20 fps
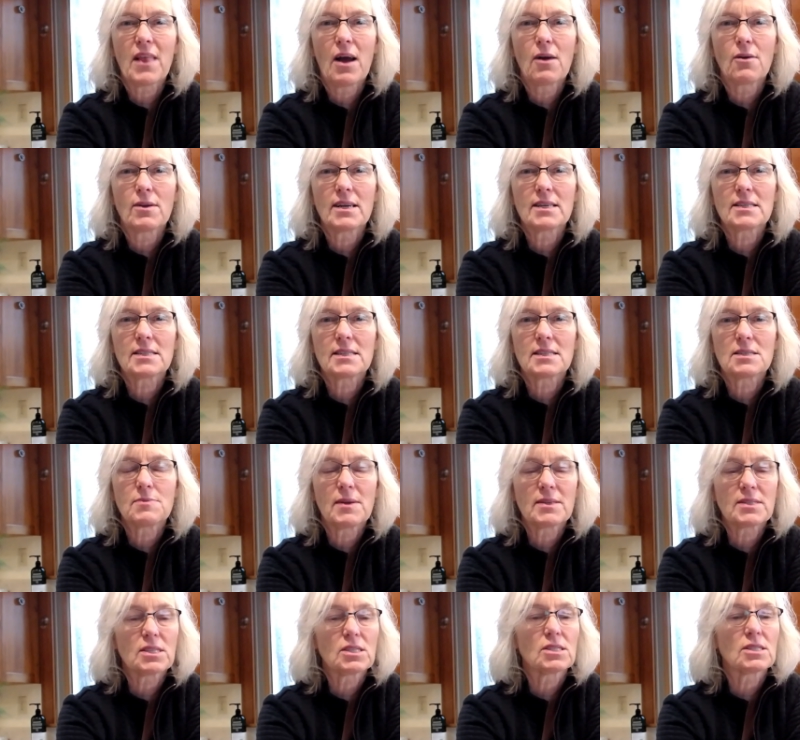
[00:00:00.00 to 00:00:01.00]
flower essence
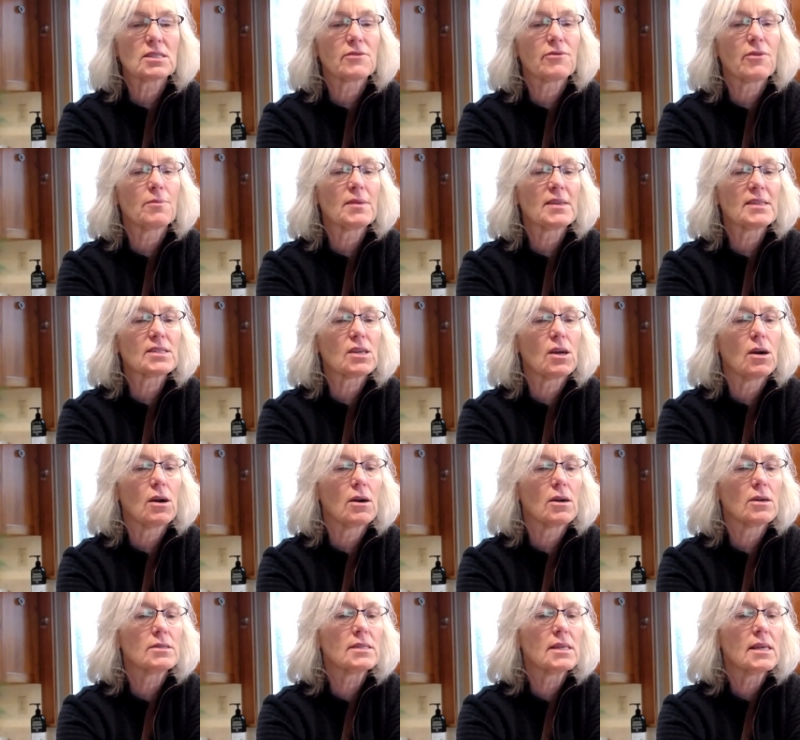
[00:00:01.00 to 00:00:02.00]
messages from these
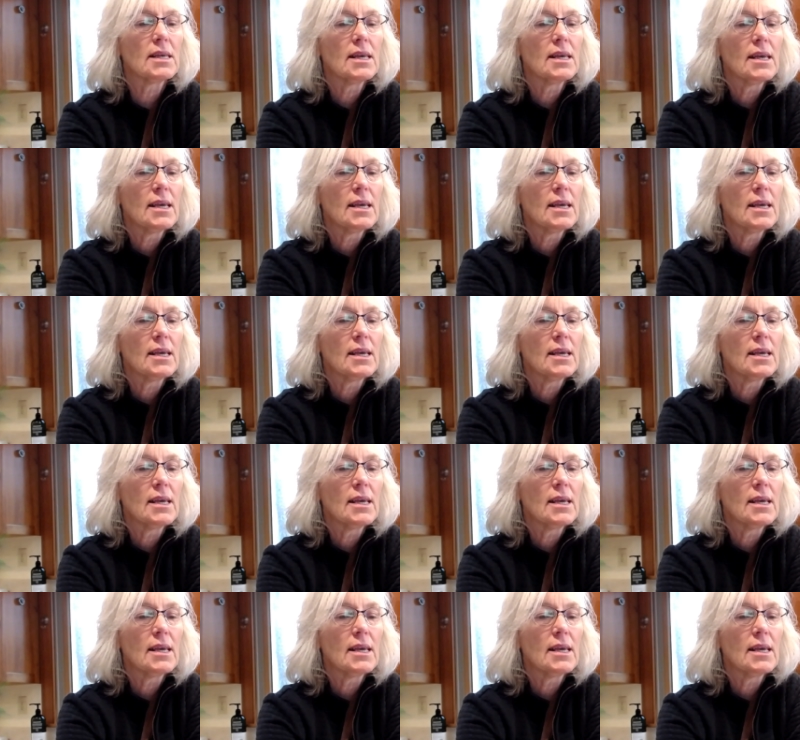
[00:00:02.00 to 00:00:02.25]
cards.